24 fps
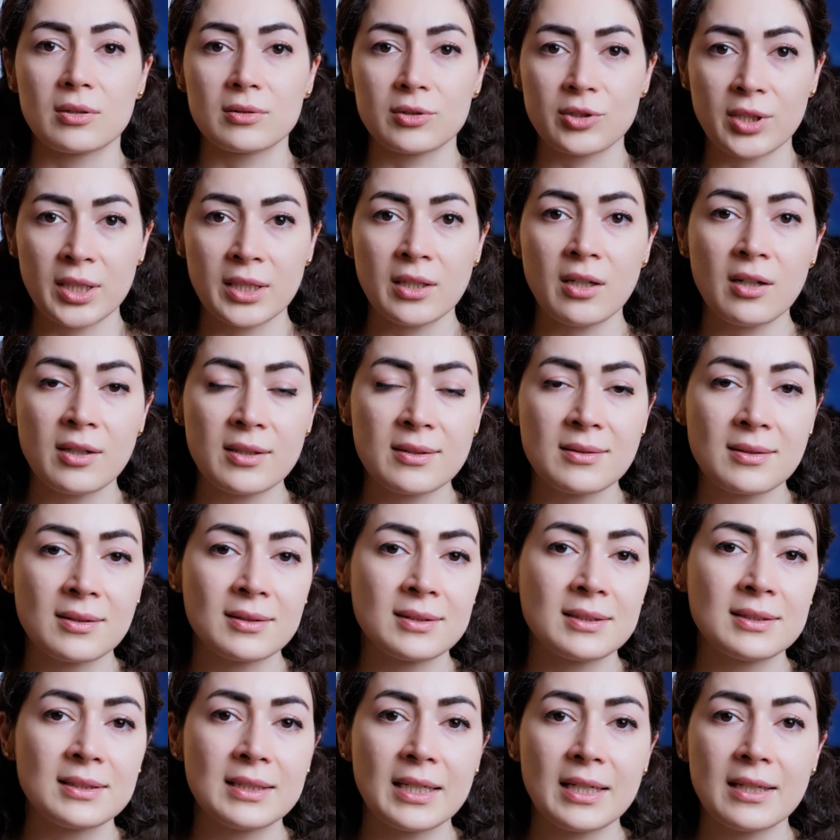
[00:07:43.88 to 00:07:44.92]
train hard
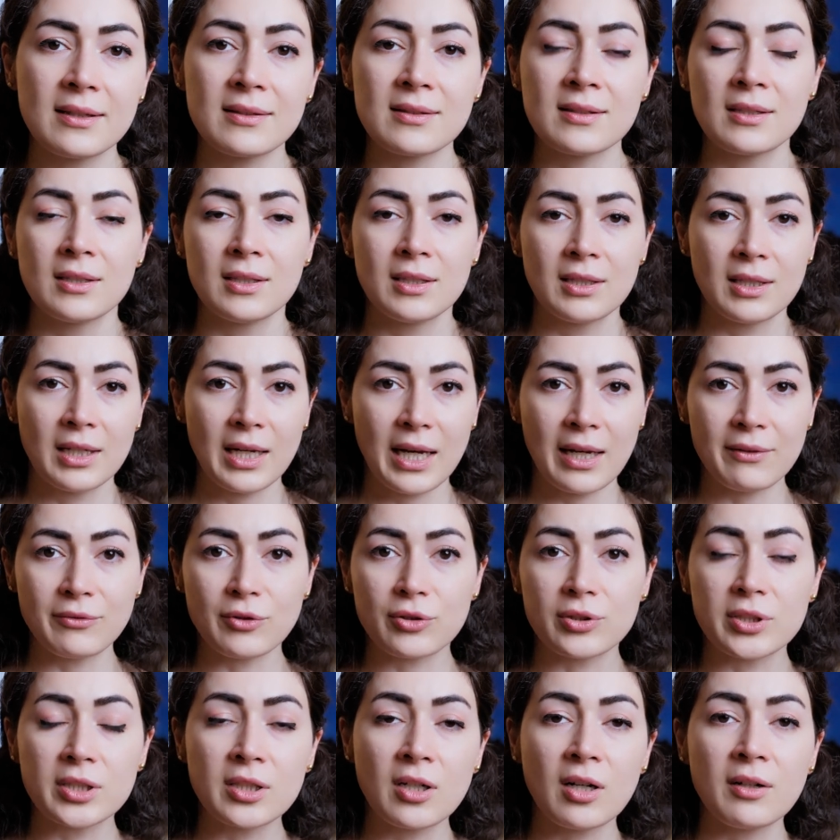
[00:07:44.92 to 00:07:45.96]
certain days, have
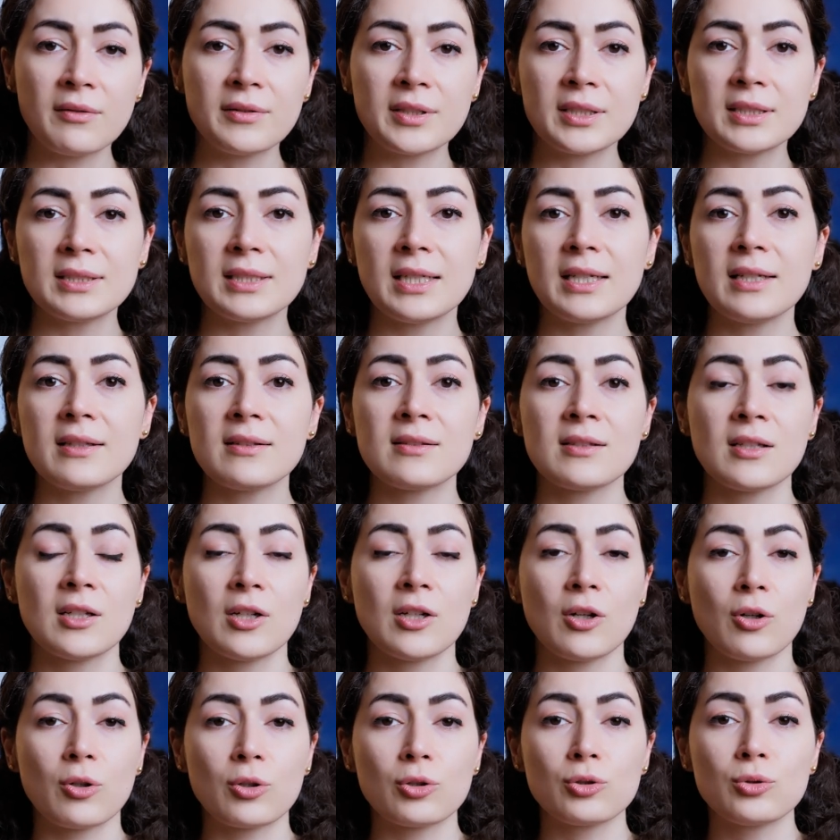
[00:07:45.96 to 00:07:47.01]
your recovery day,
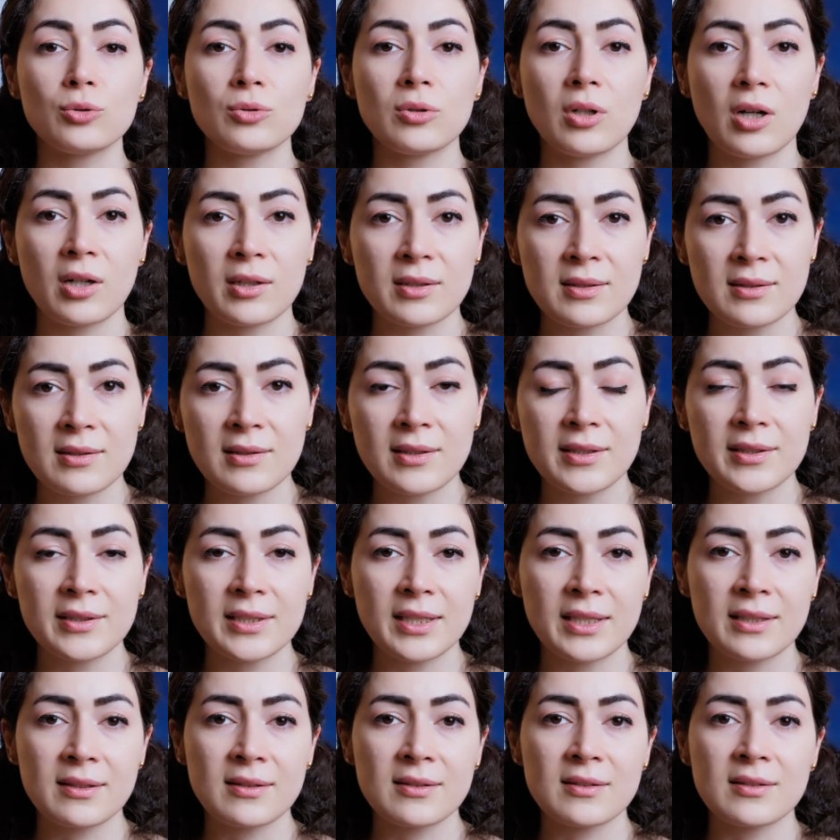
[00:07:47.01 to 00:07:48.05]
or do auxiliary
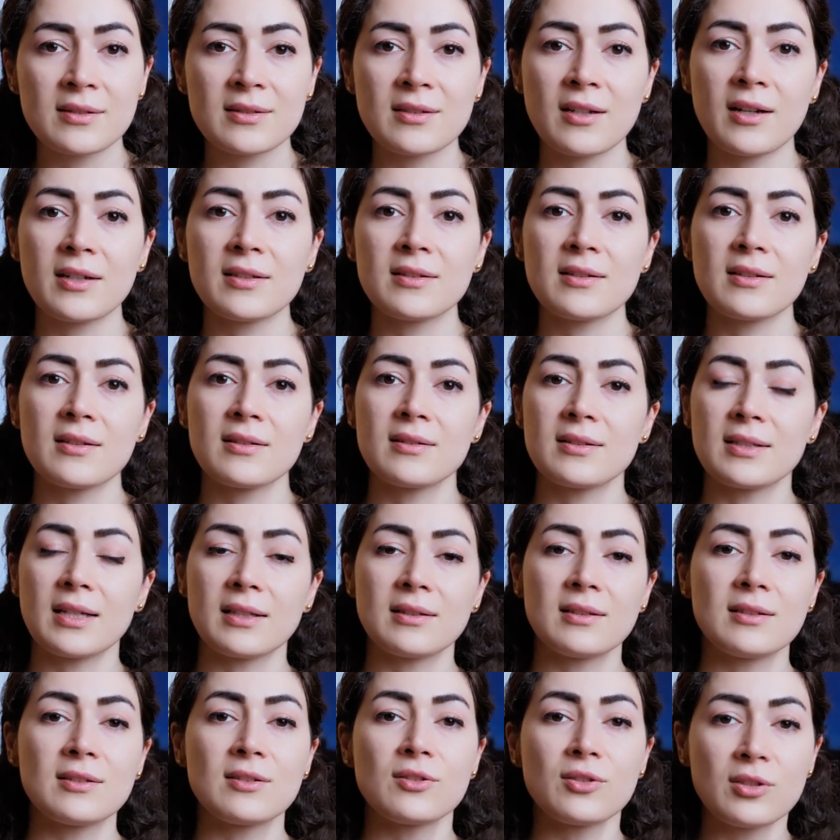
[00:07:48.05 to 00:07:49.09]
exercises that
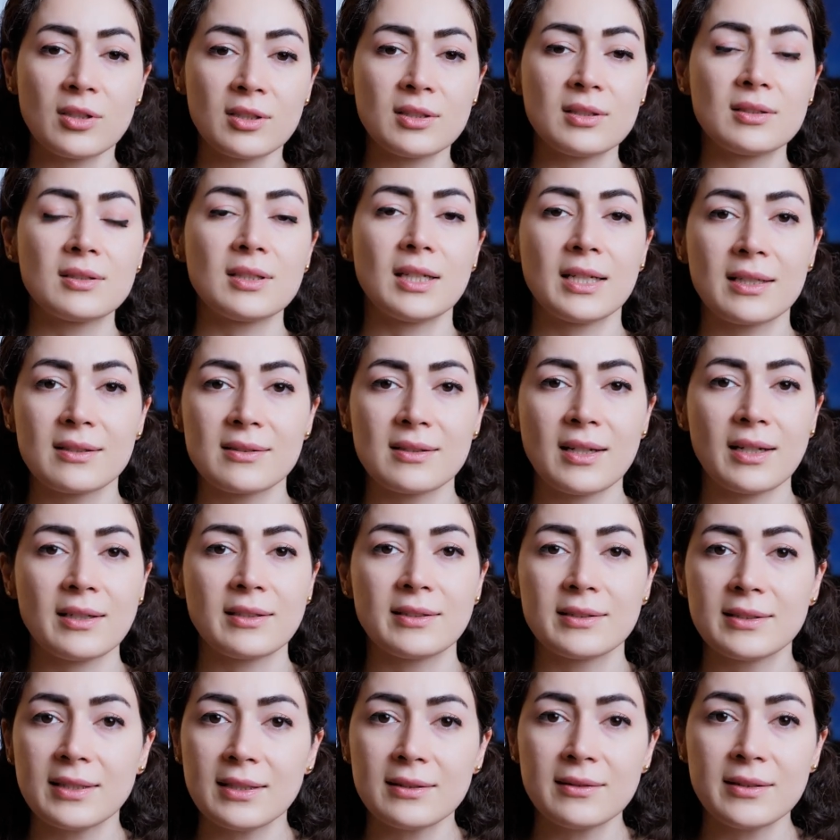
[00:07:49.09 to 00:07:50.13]
is not exactly
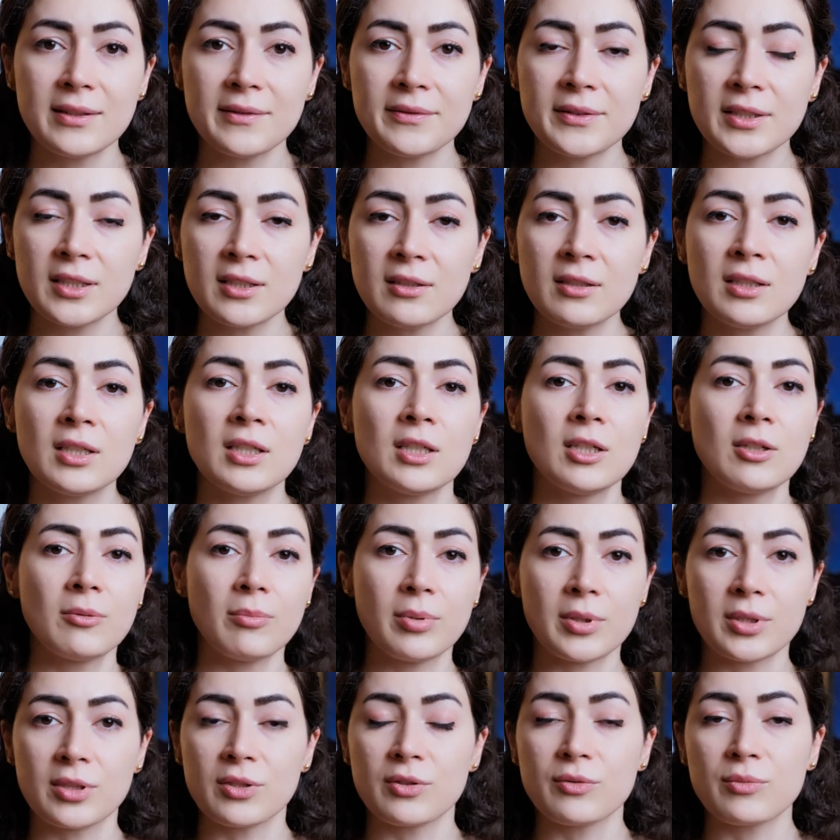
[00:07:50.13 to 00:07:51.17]
deadlifting,
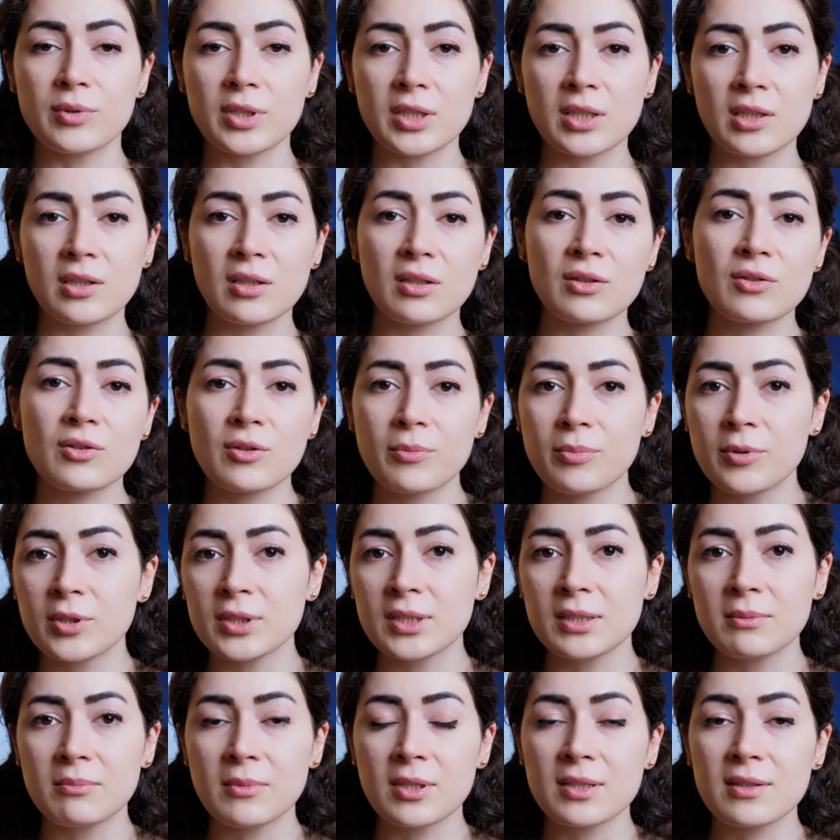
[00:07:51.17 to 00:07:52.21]
but is working on
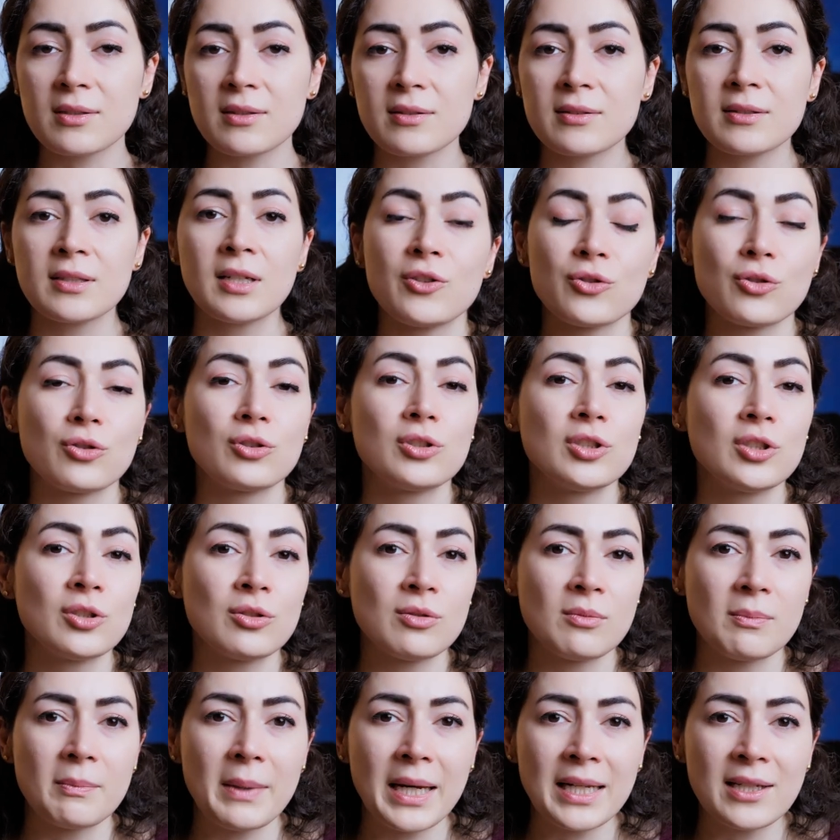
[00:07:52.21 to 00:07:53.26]
supporting muscles. So you need to
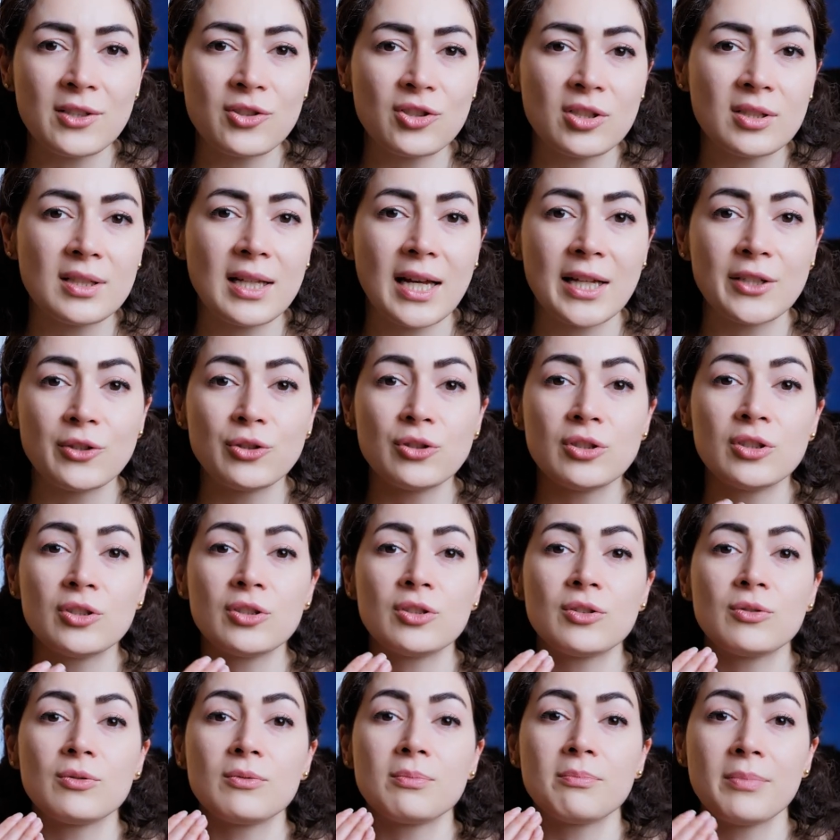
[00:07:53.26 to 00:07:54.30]
manage it and you need
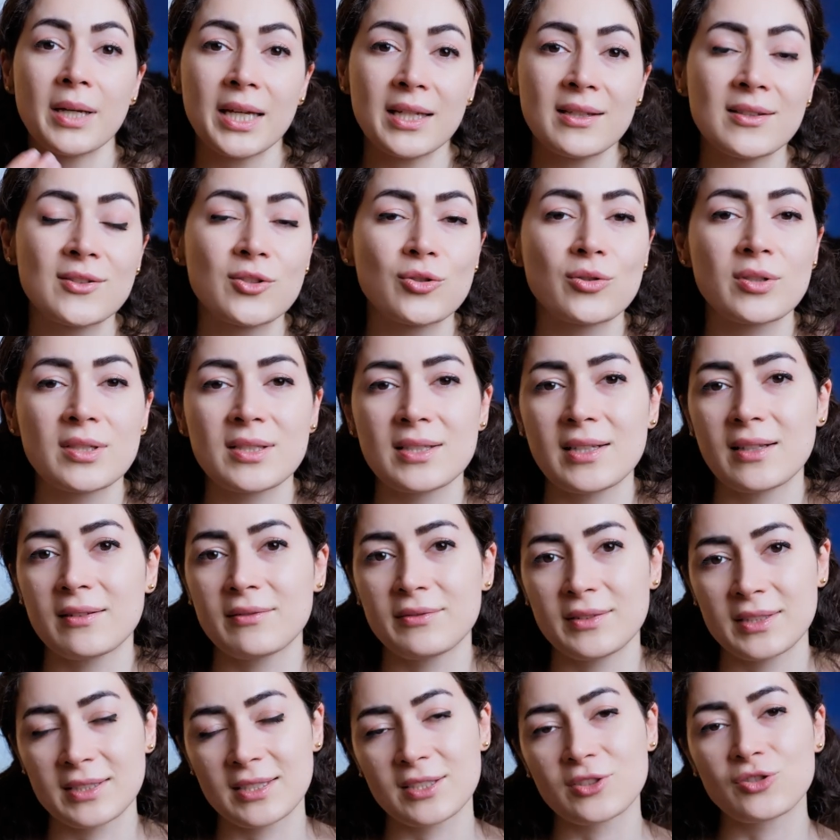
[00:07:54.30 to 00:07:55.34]
to pace yourself in the